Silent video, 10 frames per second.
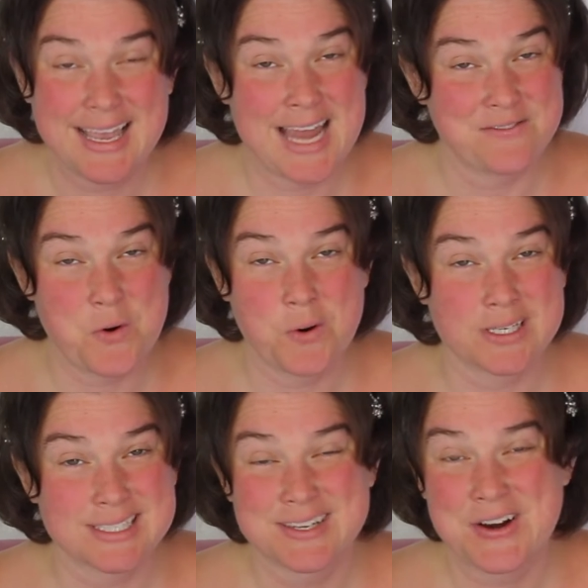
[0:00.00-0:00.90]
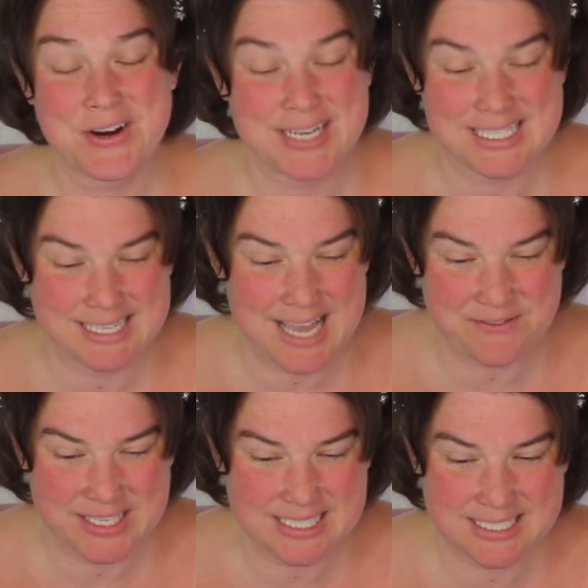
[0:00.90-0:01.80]
And of course, Heard hasn't
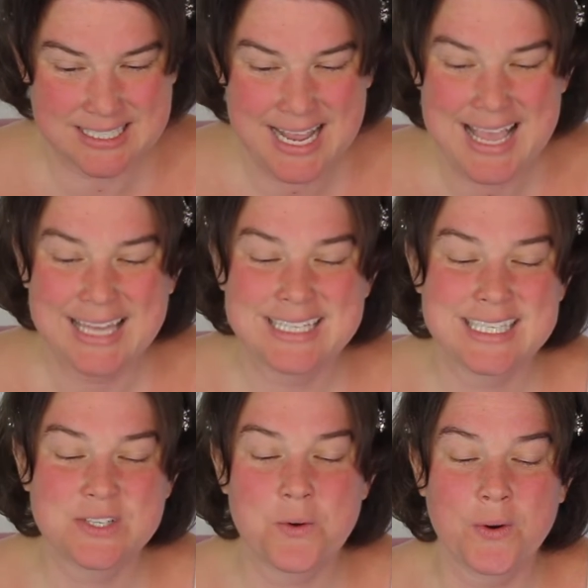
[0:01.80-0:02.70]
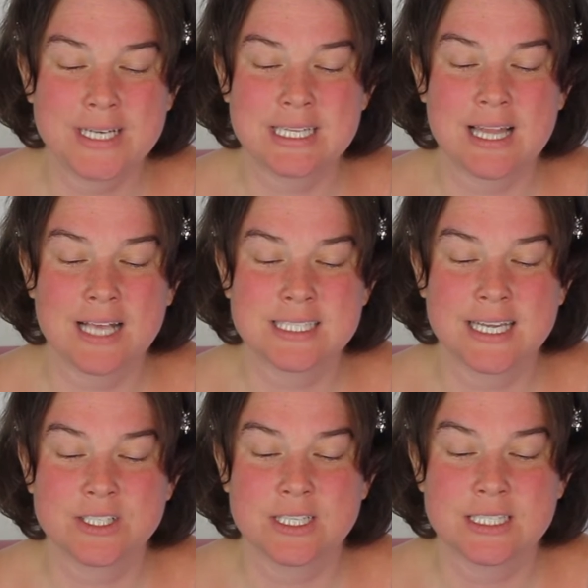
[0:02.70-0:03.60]
commented. It says, according to the Los
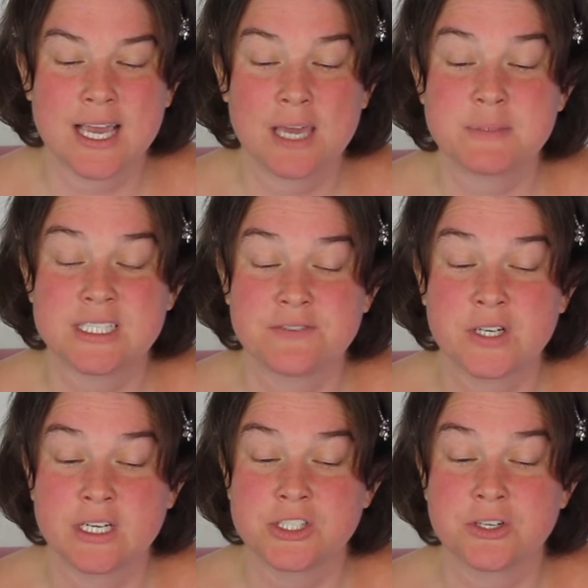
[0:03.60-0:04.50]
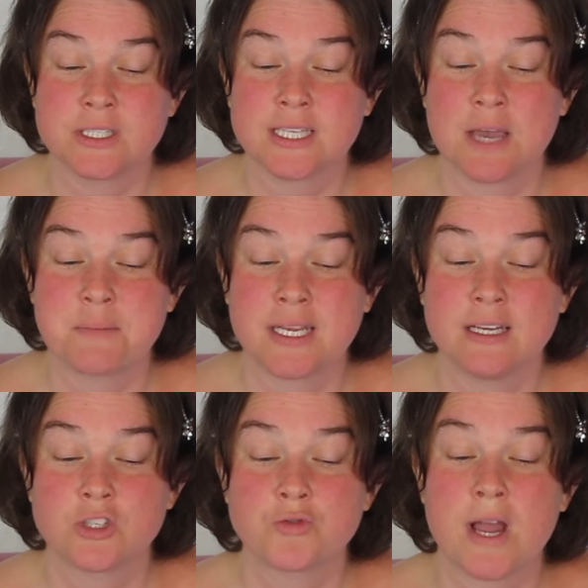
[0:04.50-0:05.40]
Angeles Times, a different insurance
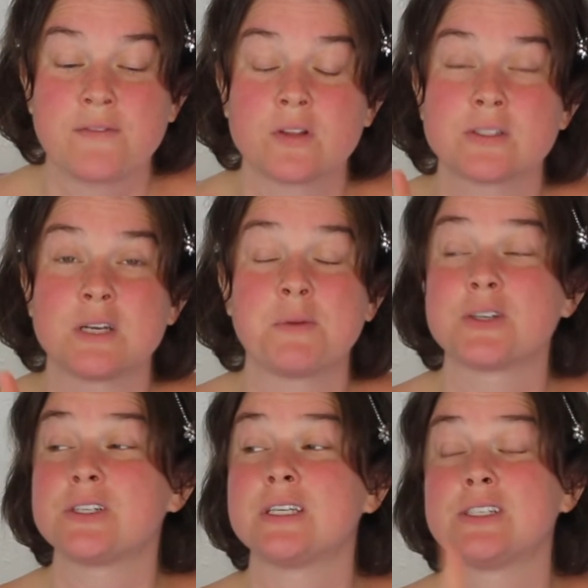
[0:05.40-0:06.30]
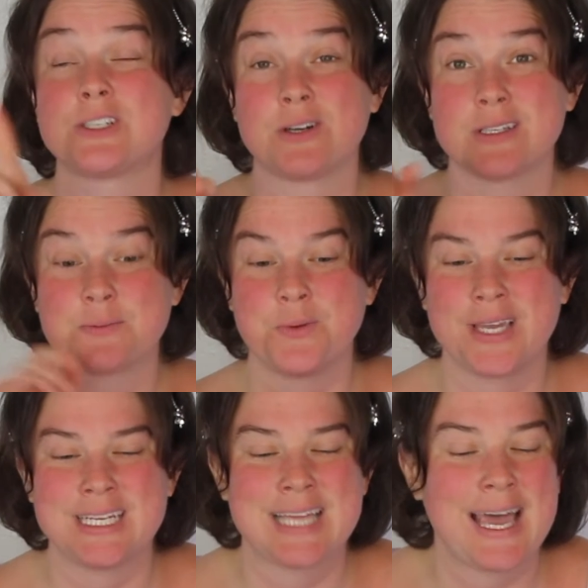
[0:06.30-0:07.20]
company, Travelers Commercial Insurance, we'll
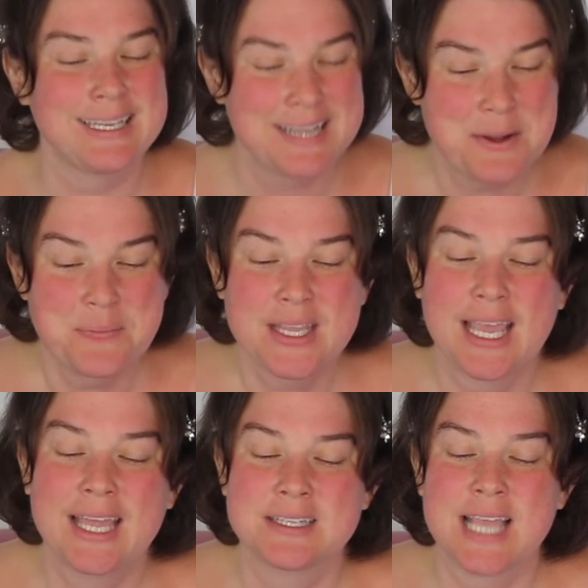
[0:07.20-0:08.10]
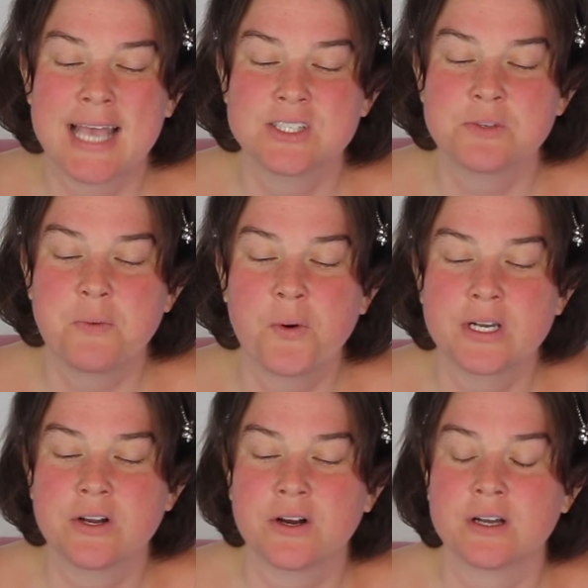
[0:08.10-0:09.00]
get to that, it has
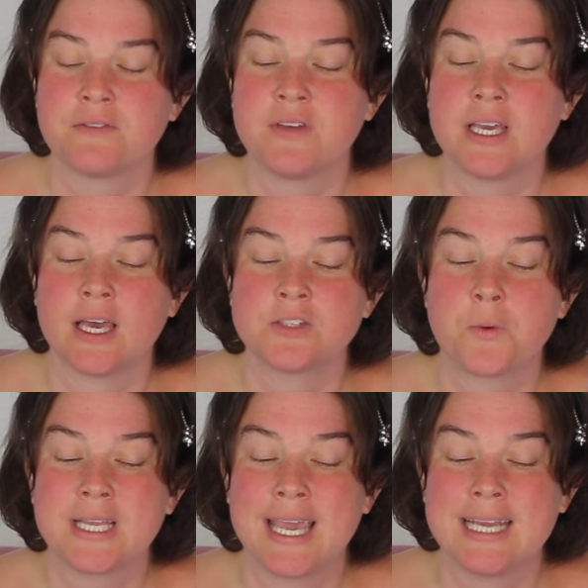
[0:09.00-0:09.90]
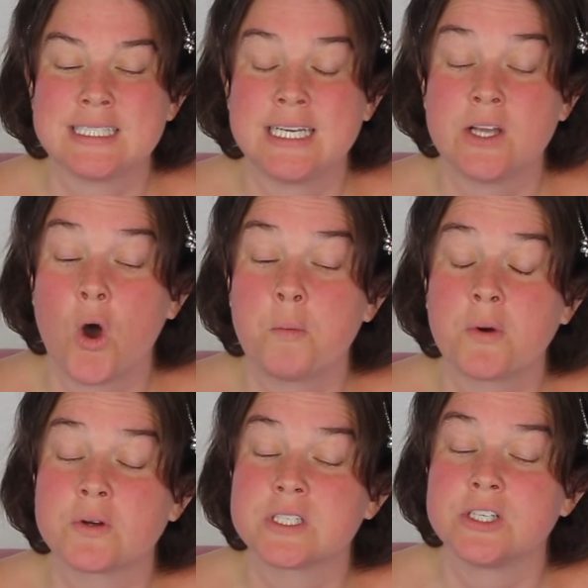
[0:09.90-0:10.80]
supported Heard via a 2018
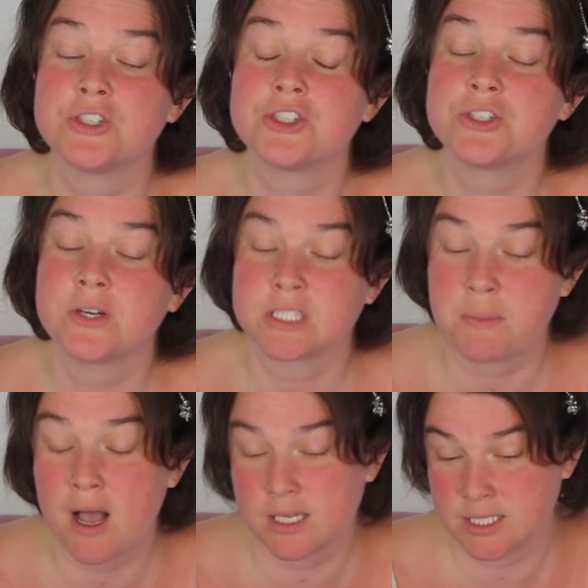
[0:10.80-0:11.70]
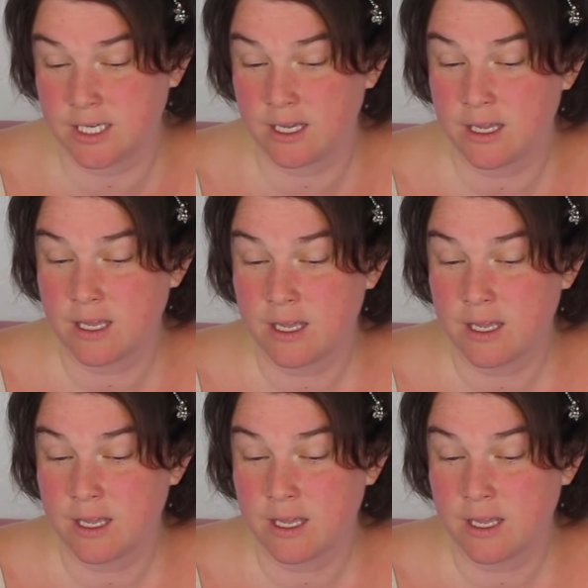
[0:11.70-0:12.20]
homeowners insurance policy.